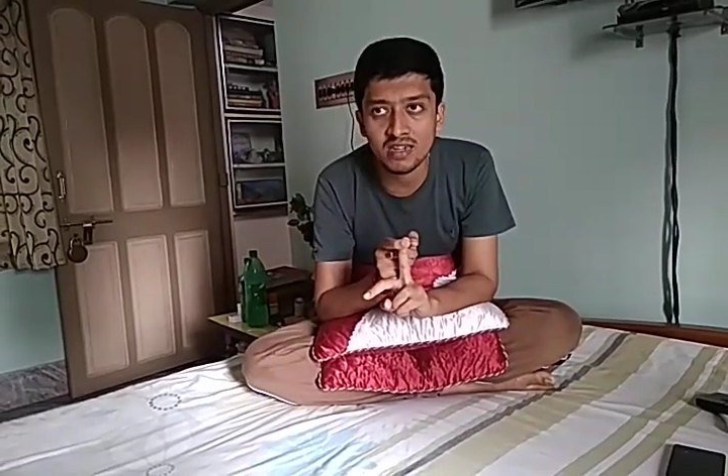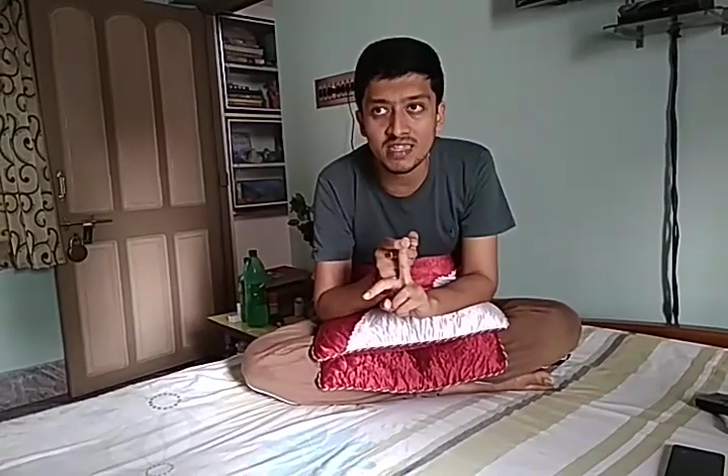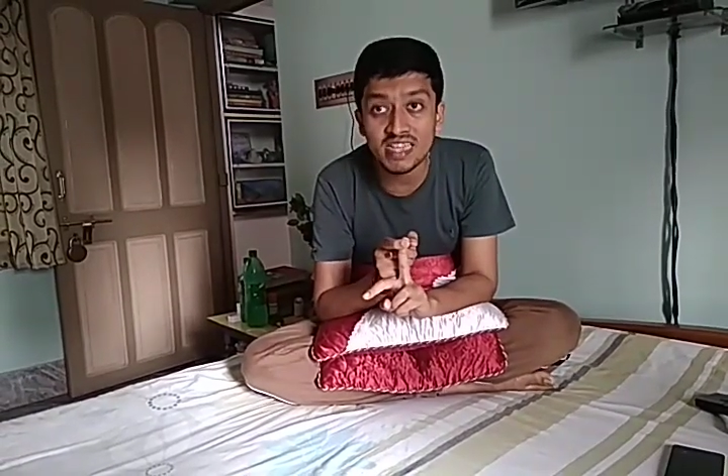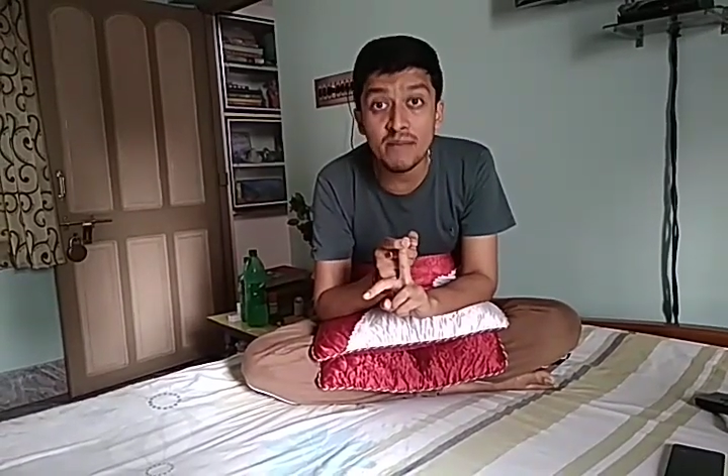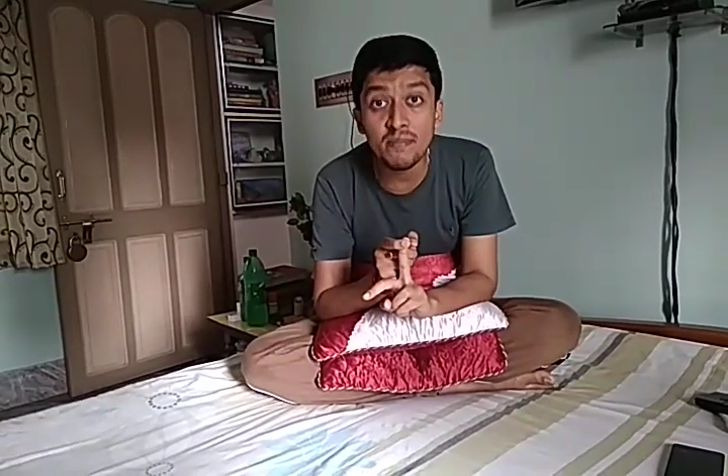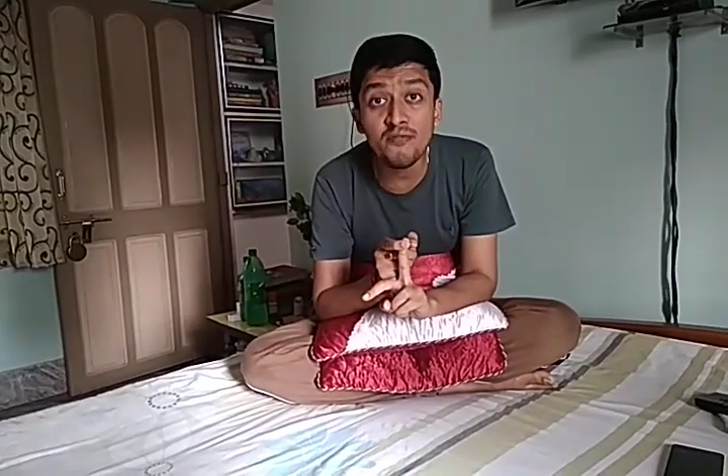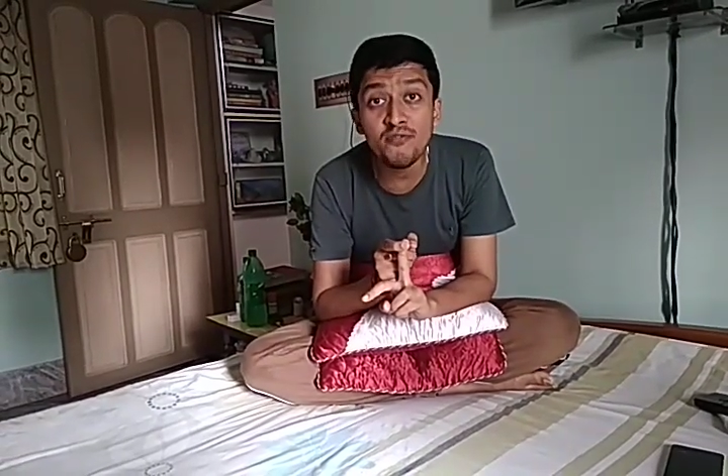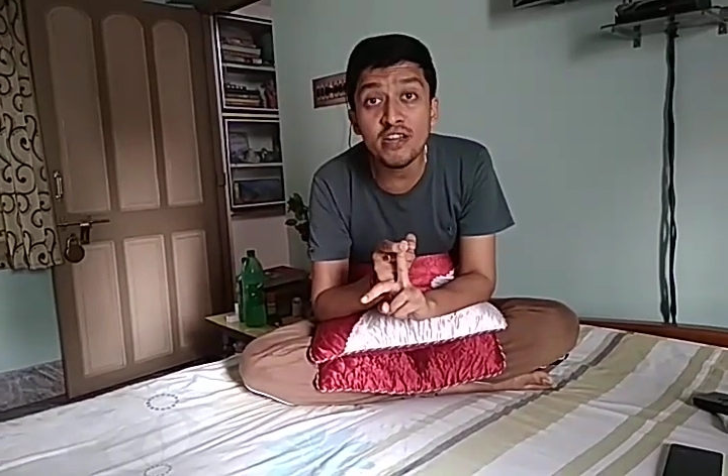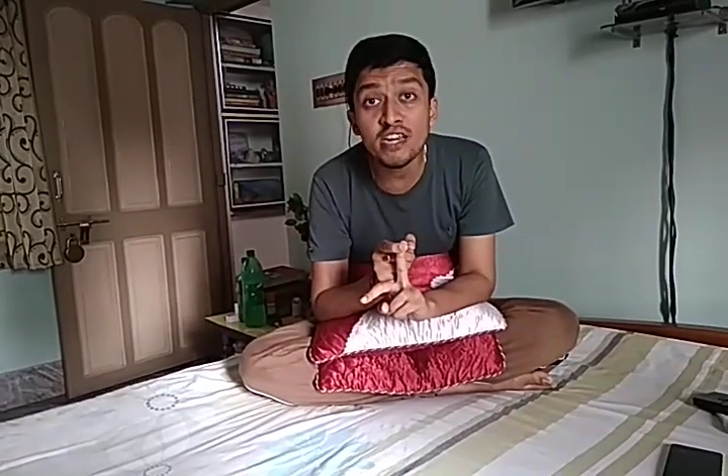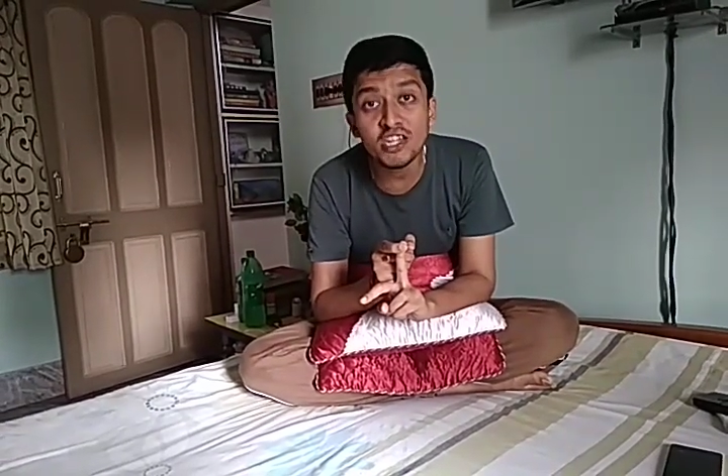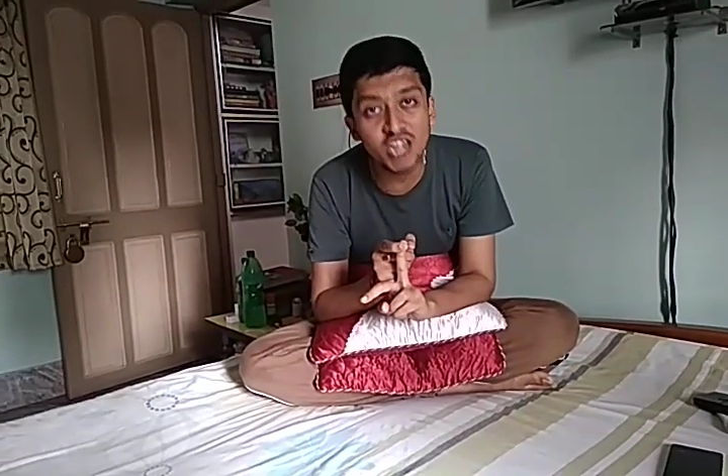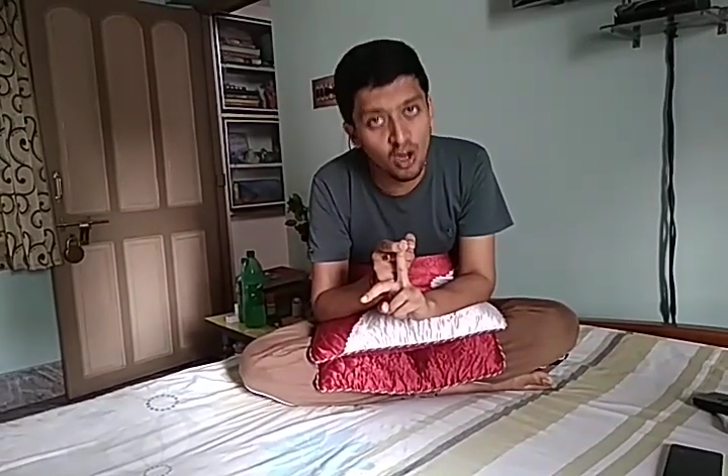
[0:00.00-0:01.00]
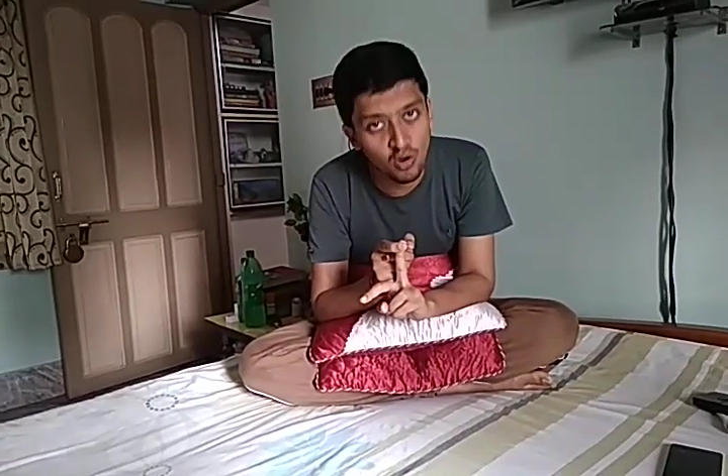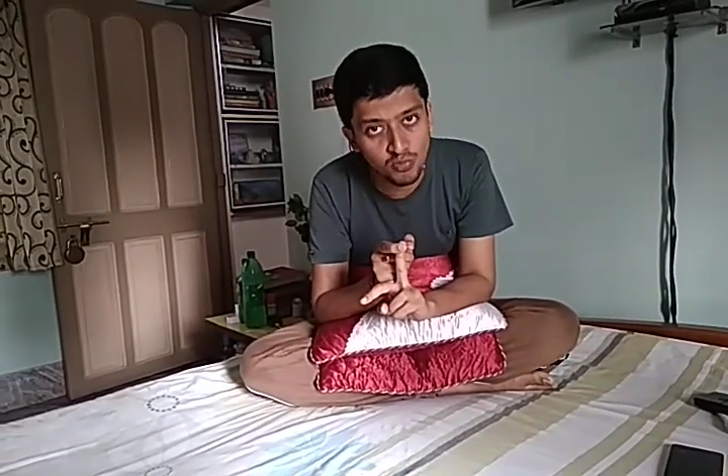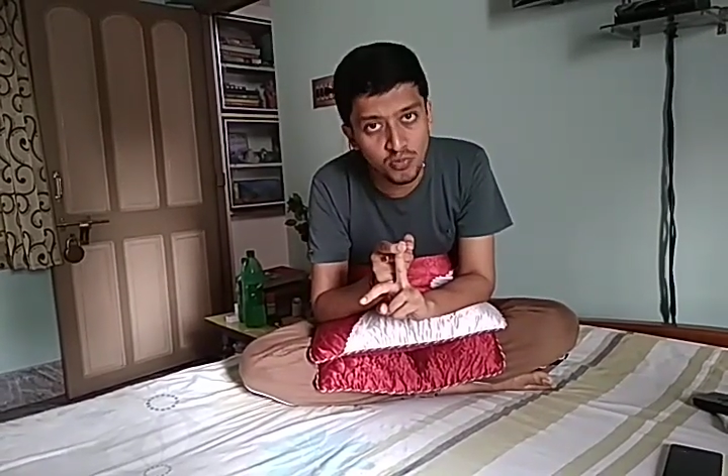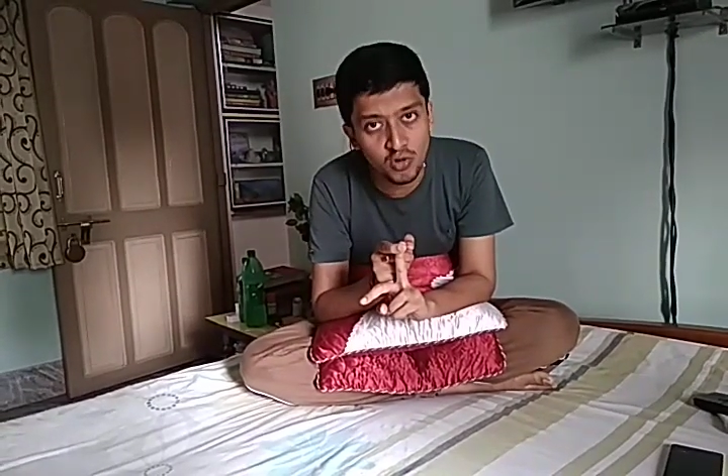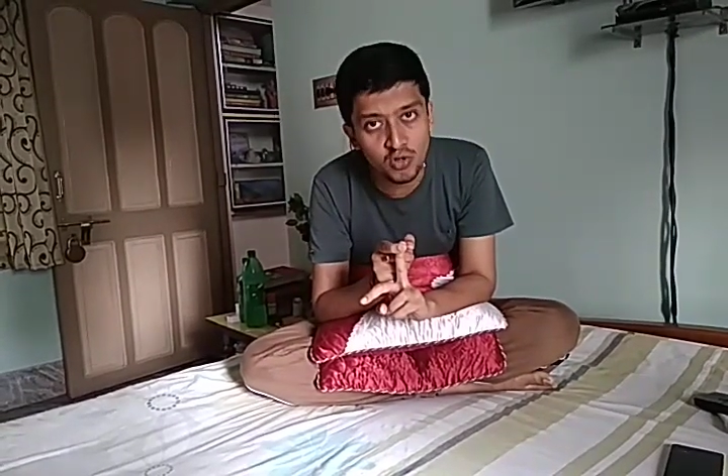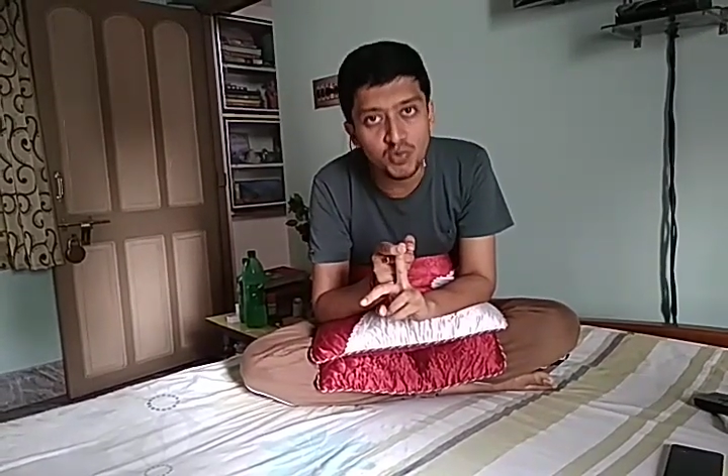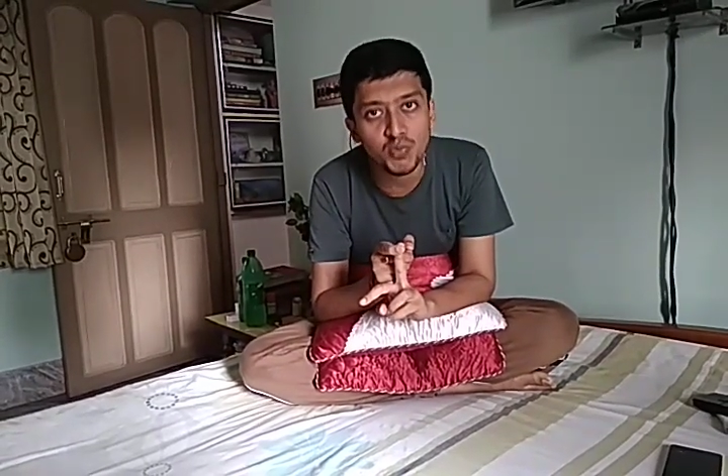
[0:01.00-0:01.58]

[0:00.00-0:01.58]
semi-finished output,